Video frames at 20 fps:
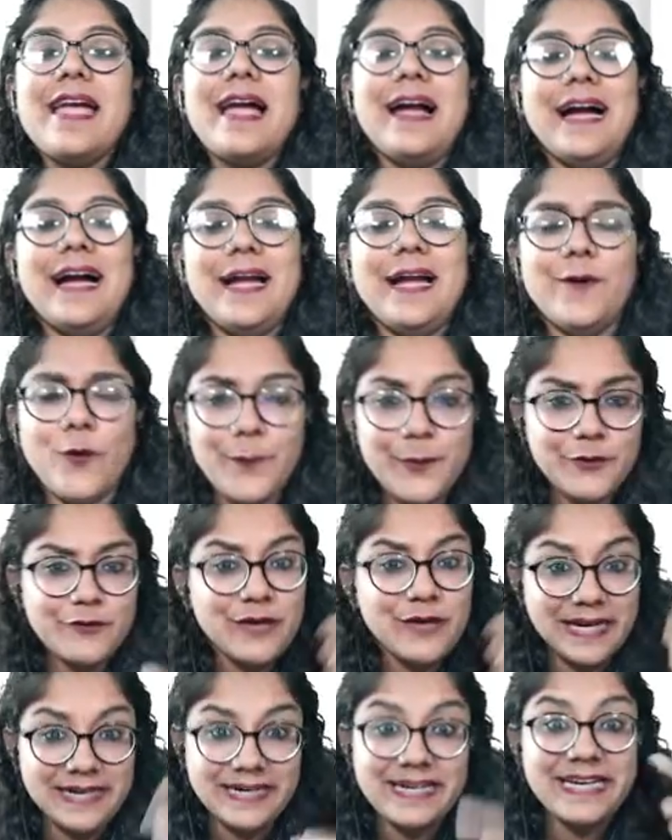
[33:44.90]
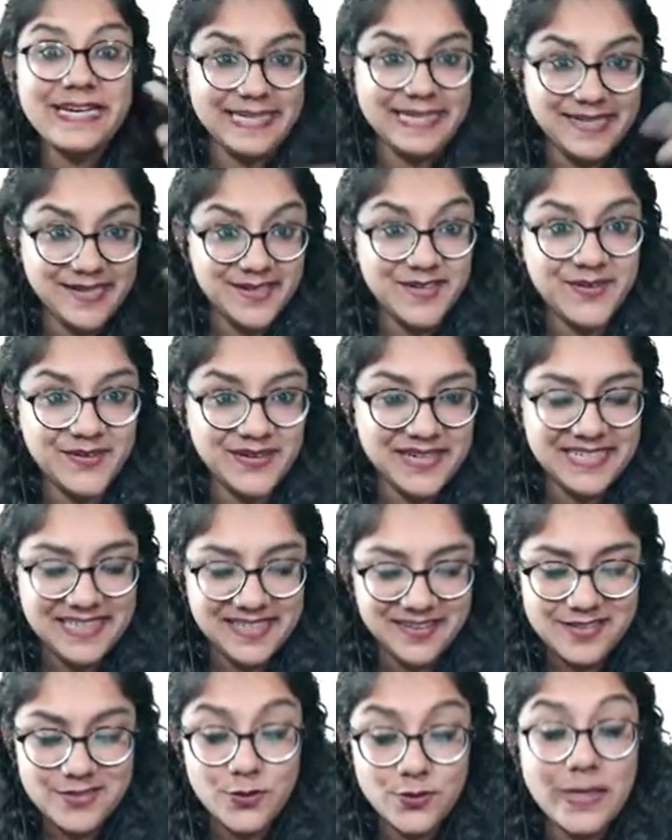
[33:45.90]
I hope you are getting it right.
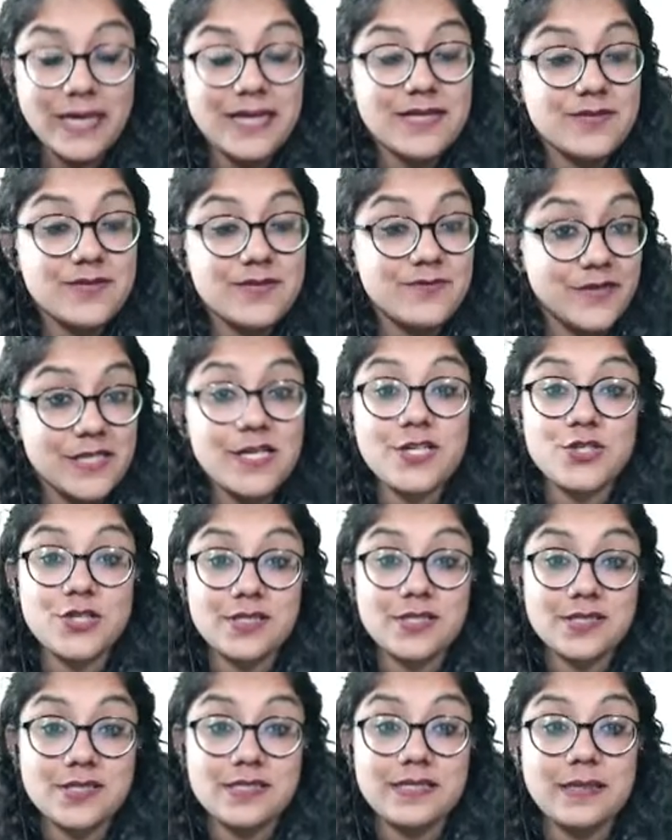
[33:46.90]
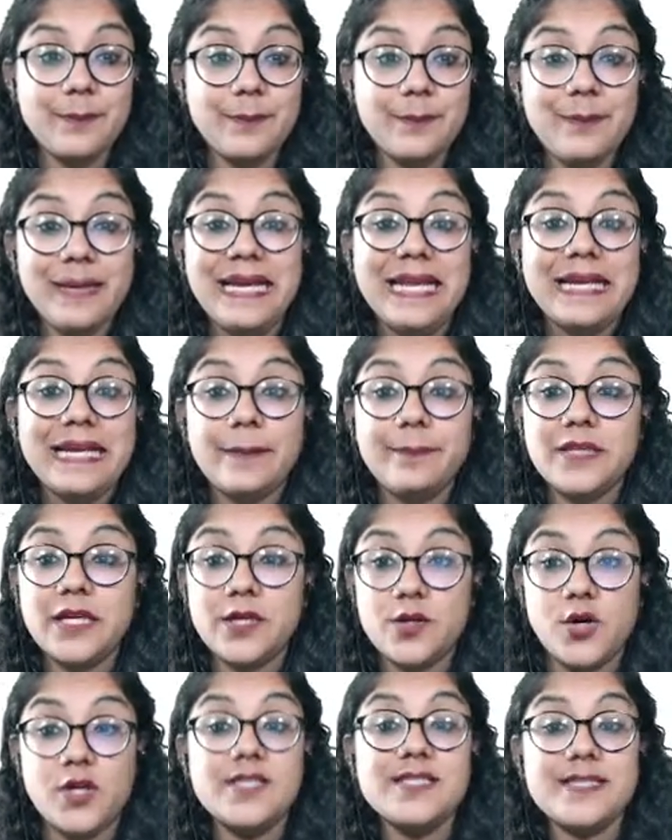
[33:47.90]
So, yeah, we are just building up the
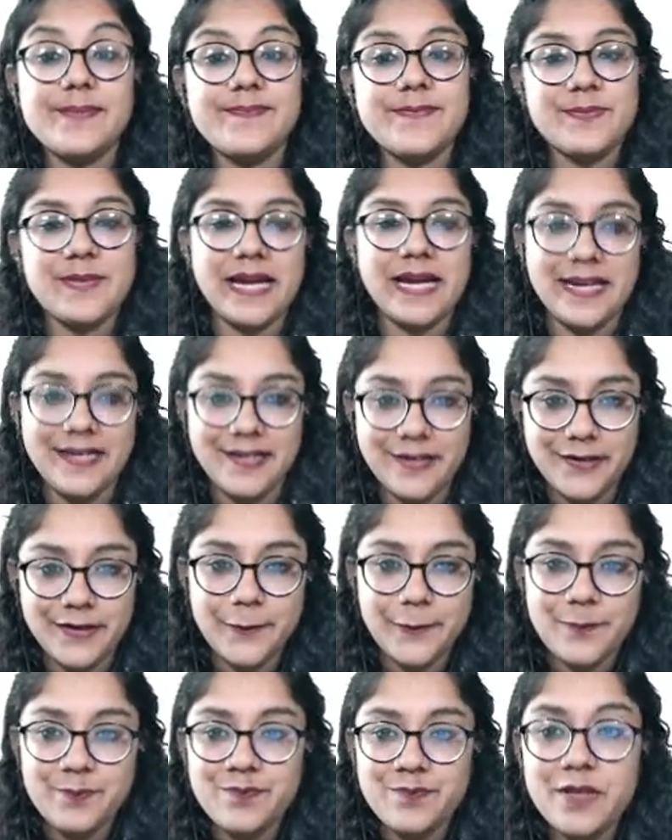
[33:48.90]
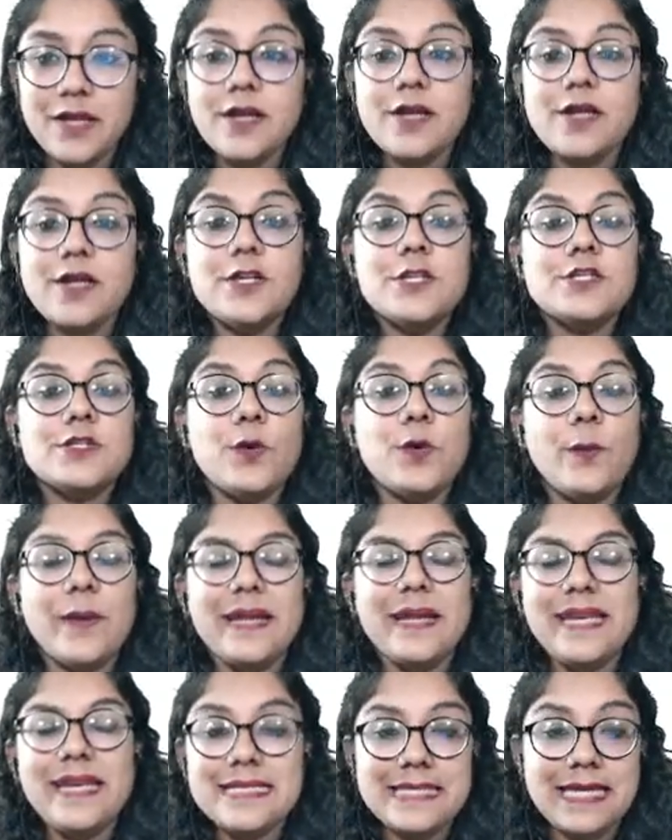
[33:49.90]
concepts behind it. So when
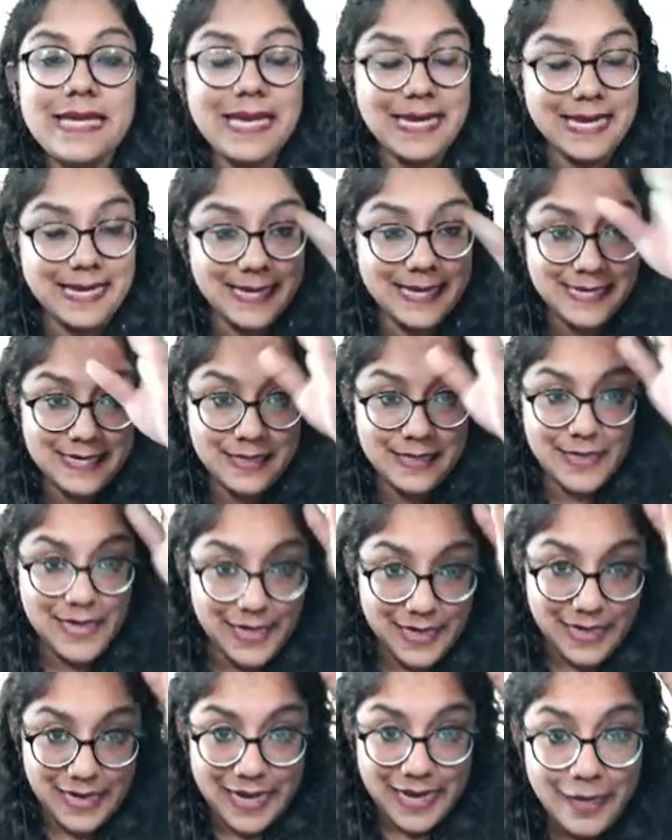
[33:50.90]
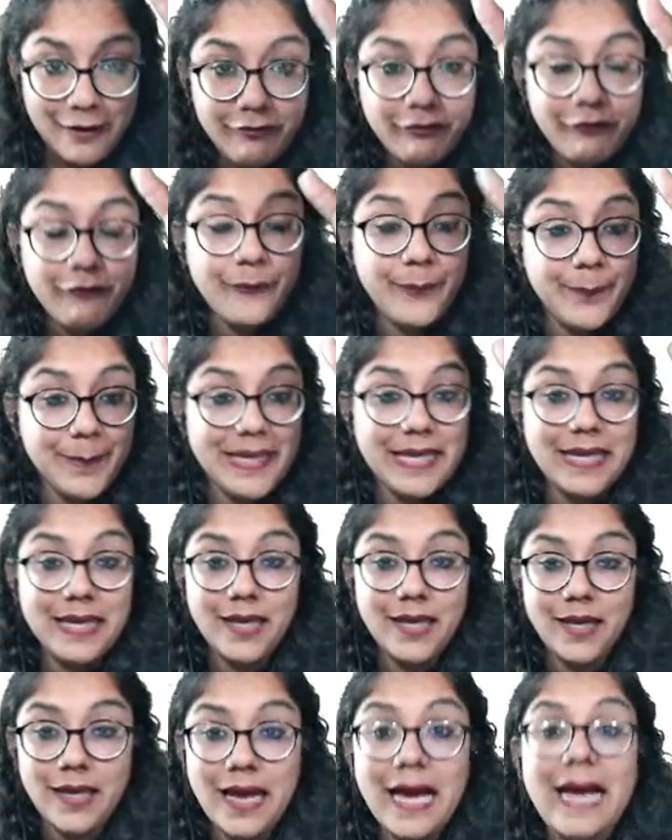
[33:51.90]
I say
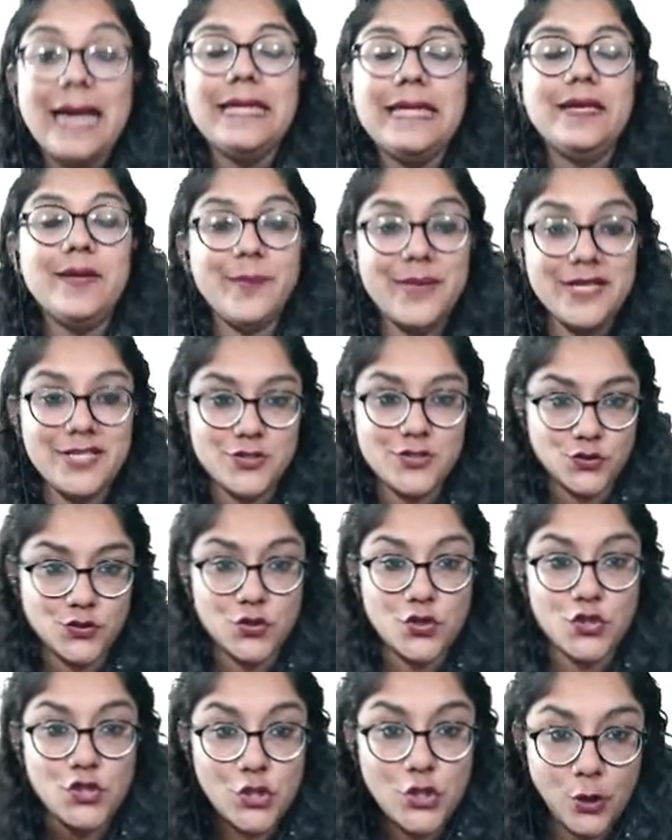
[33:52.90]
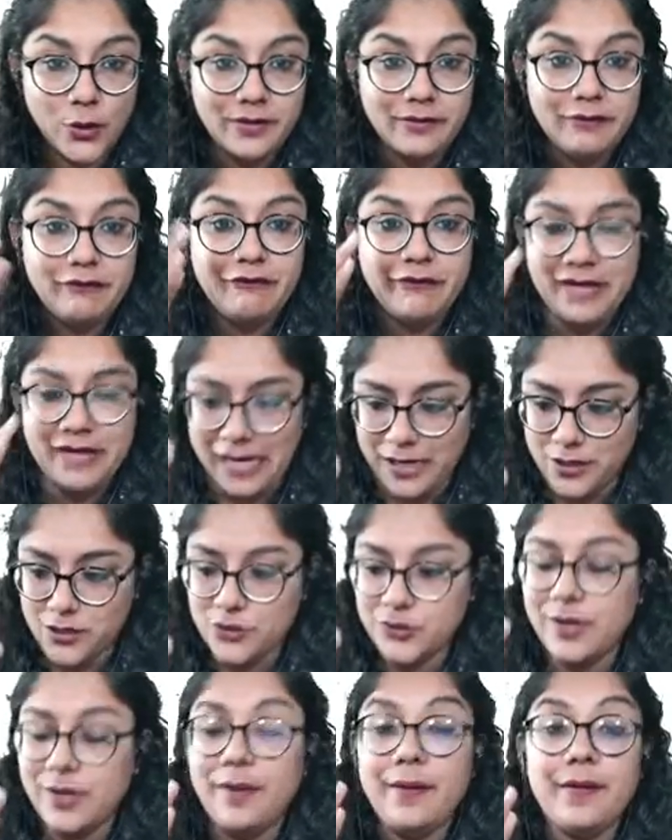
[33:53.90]
NFPI means
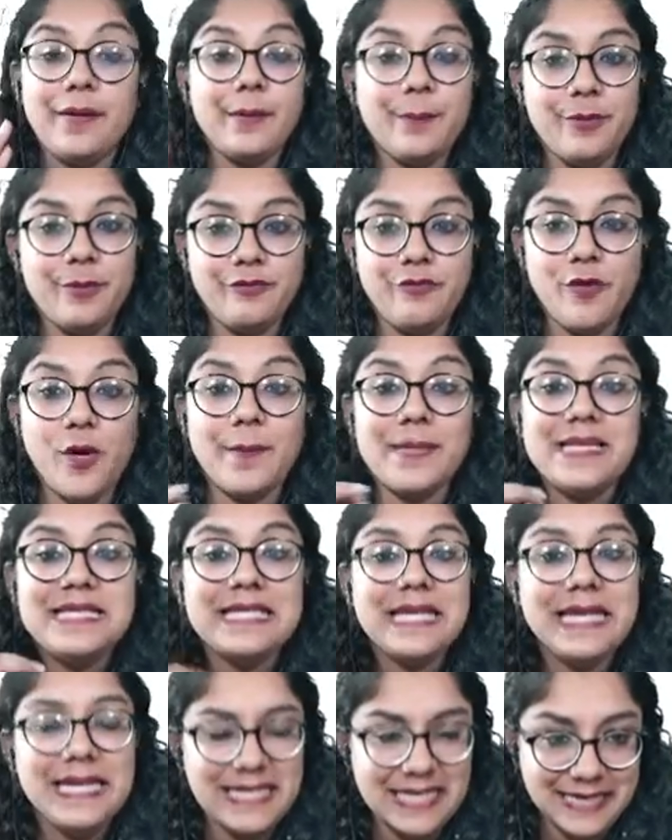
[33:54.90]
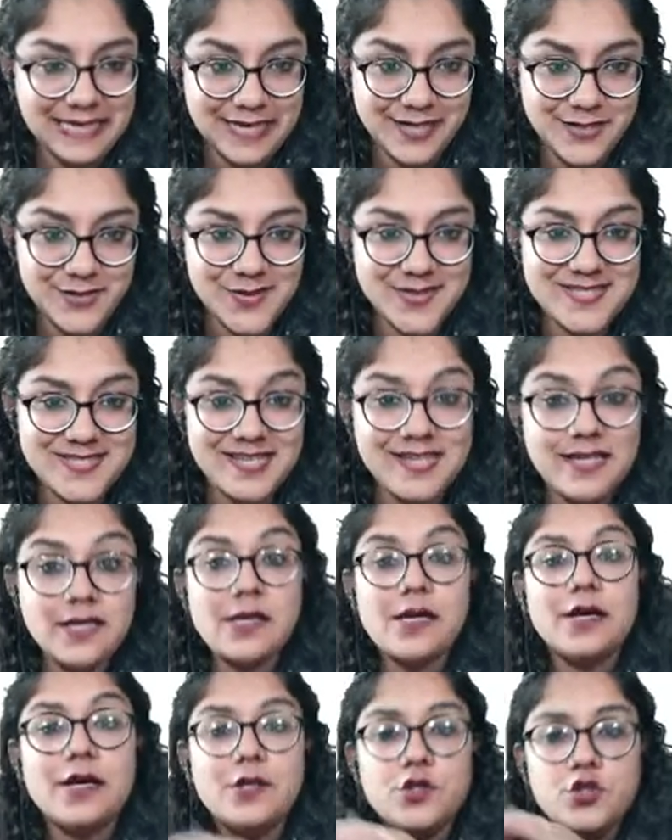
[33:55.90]
non-financial performance indicators
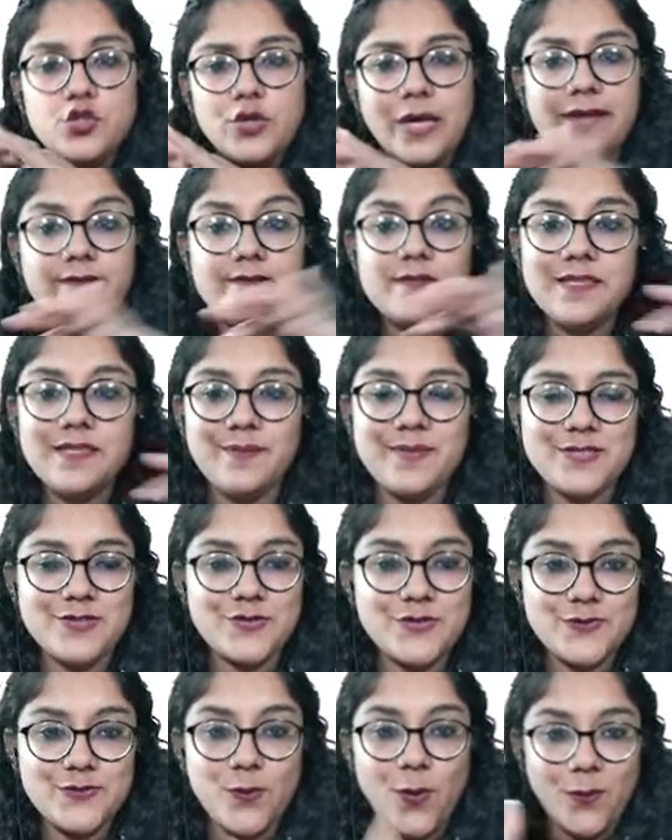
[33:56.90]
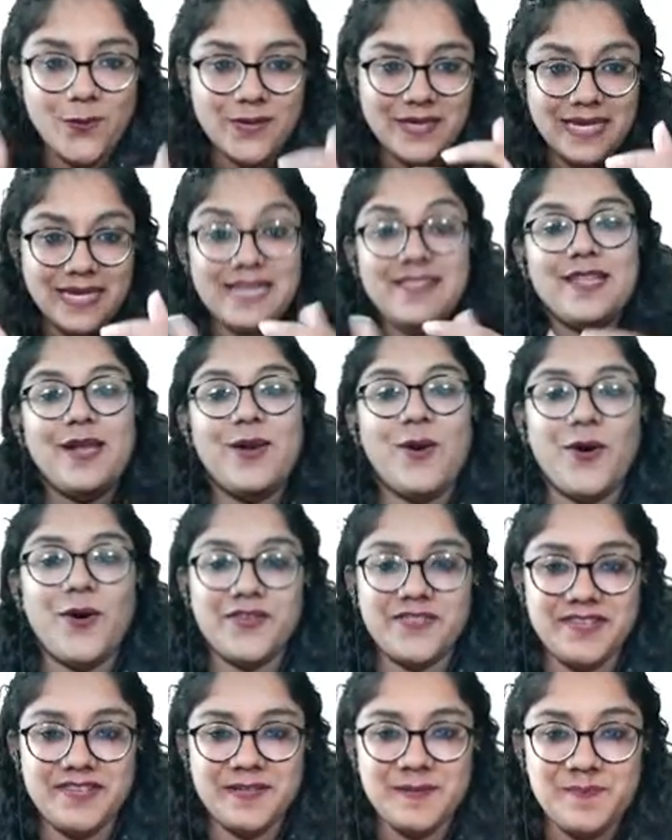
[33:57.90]
drives the business forward in the long
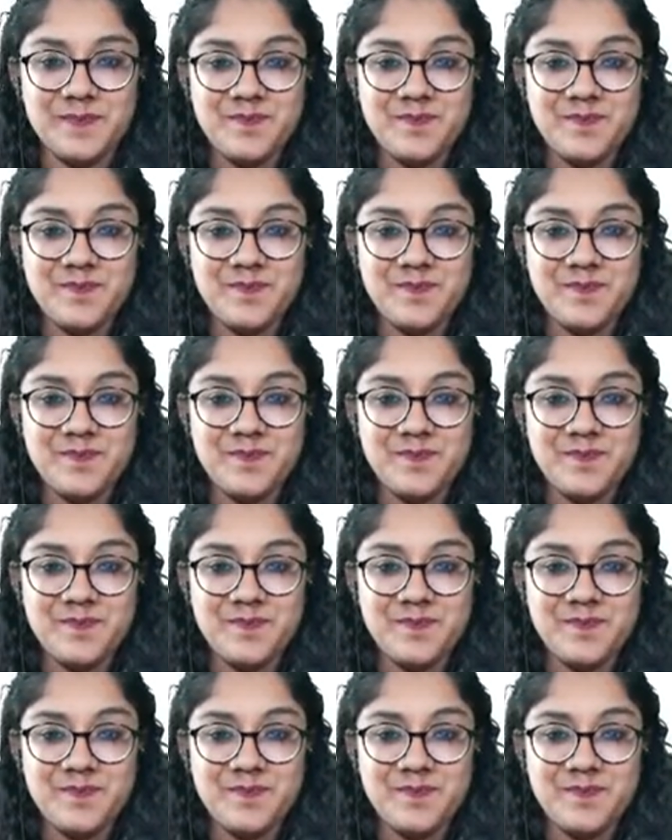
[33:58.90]
run.